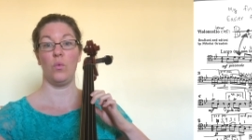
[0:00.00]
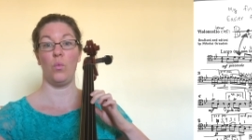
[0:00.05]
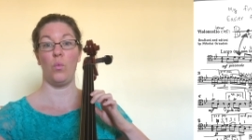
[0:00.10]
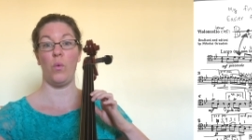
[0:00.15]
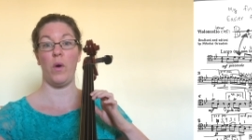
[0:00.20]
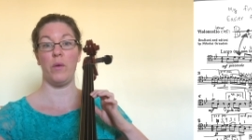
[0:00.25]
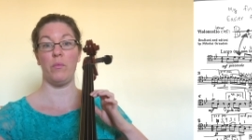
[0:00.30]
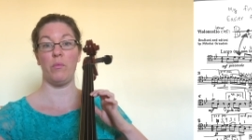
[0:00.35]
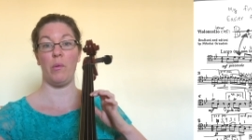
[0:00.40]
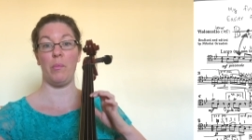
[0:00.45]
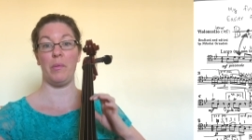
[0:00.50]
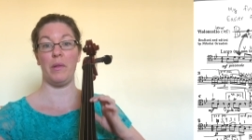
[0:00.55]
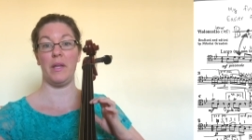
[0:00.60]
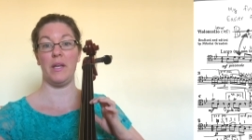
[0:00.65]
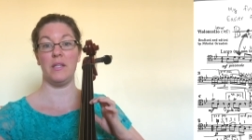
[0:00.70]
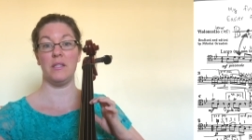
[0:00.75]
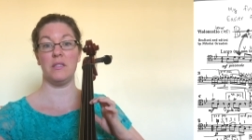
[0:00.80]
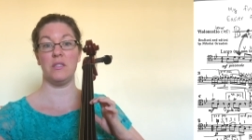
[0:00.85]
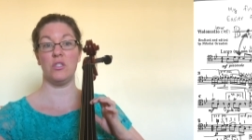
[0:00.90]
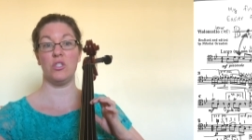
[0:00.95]
1
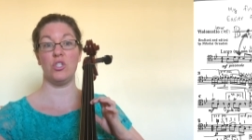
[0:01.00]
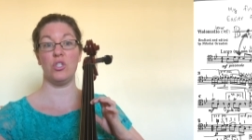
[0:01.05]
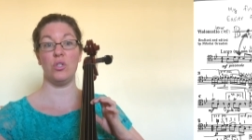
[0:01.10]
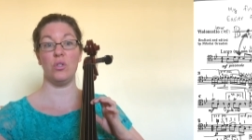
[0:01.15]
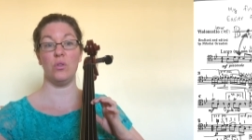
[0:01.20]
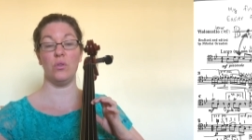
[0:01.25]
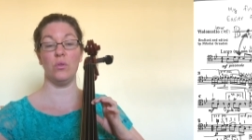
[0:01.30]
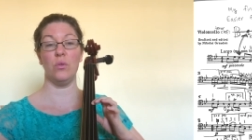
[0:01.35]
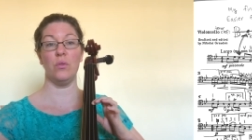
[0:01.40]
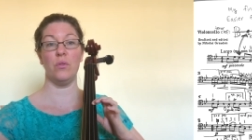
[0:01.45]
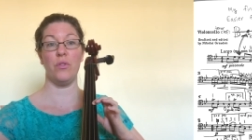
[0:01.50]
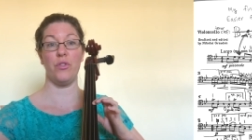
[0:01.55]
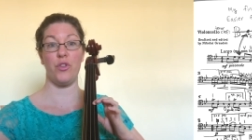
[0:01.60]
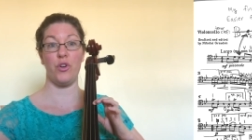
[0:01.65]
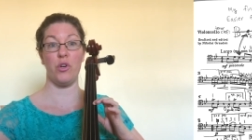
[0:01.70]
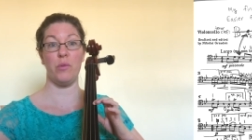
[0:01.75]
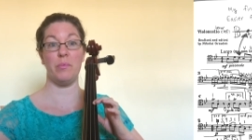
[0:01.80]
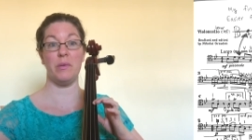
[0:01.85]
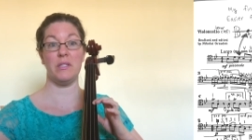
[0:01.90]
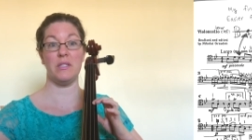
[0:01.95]
replace 2,
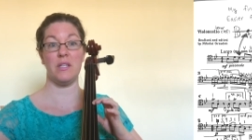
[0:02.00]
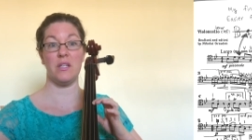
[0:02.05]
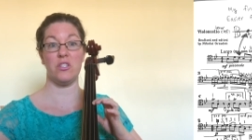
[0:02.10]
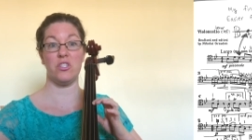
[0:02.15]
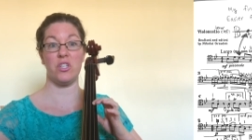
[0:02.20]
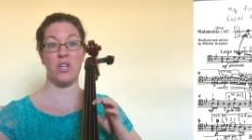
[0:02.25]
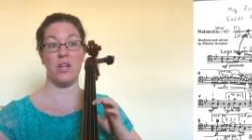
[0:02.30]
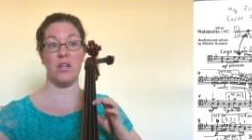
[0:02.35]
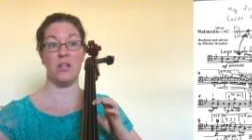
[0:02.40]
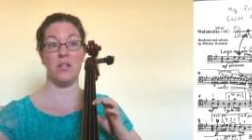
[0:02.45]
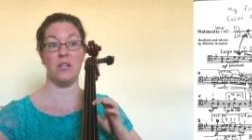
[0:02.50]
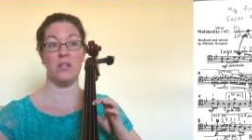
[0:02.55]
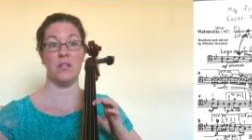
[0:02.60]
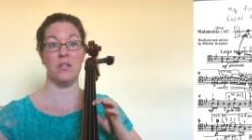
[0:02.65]
third position,